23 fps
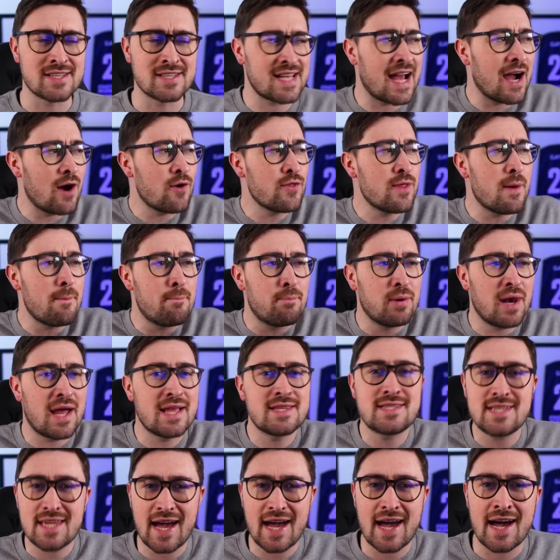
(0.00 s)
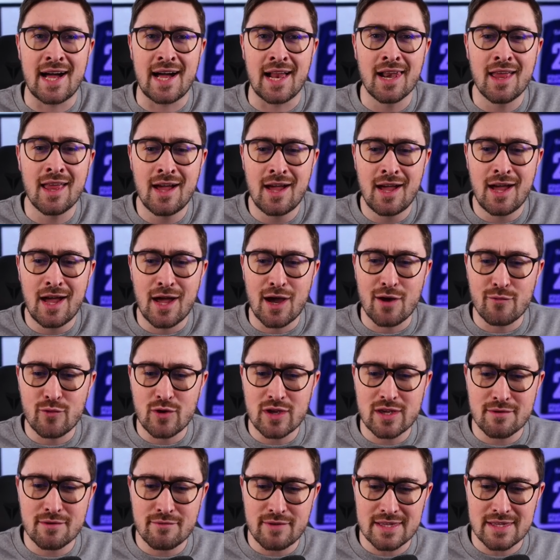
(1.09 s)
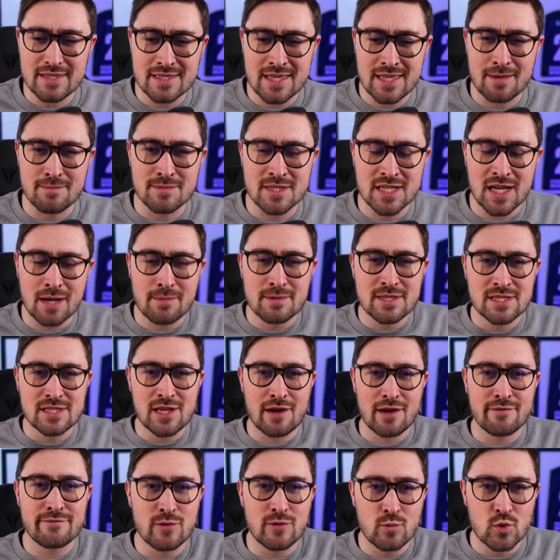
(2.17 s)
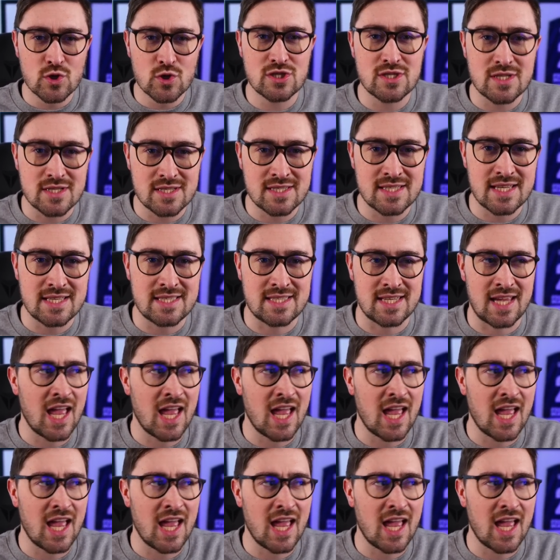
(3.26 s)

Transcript: How the bloody hell have we convinced him to come and sign for Worcester City?